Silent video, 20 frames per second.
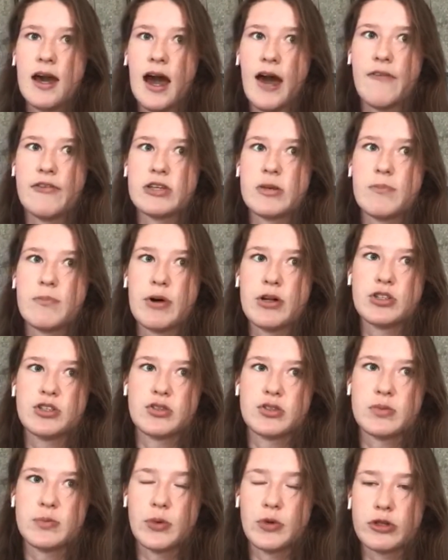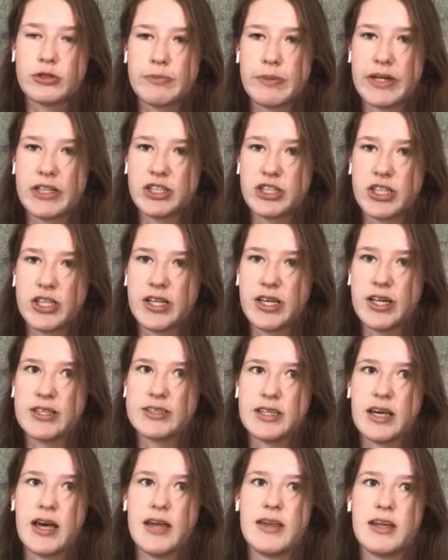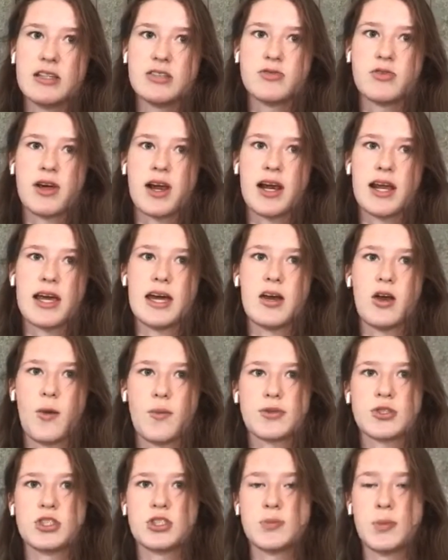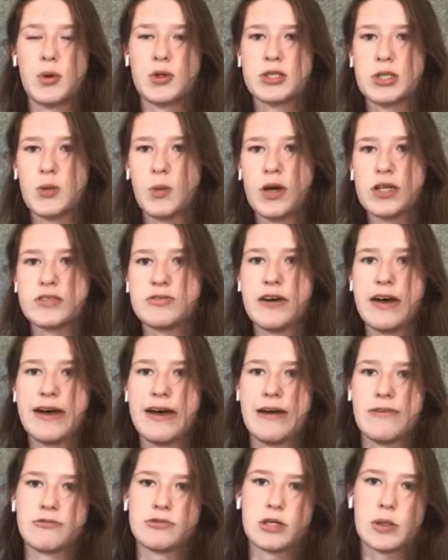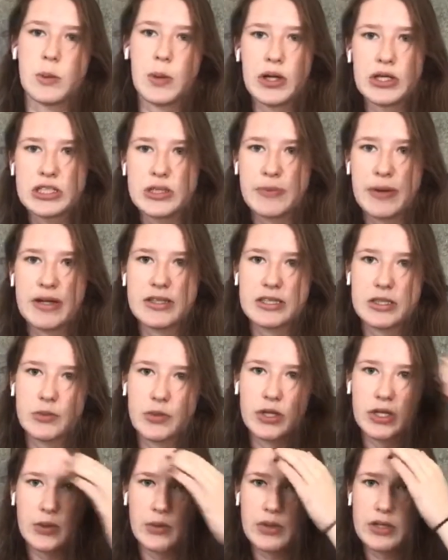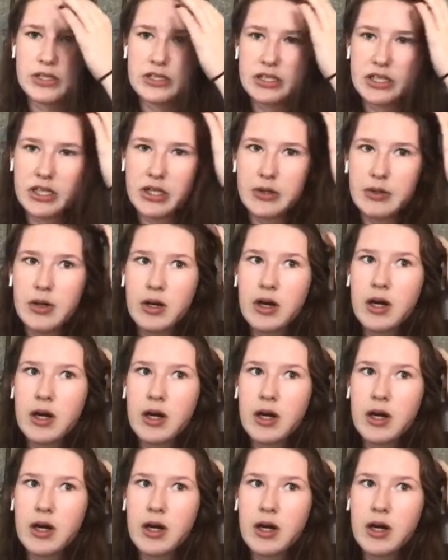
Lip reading: And there's a bunch of sports pitches, and there's really an option sporting wise for everyone, depending on what you want to do.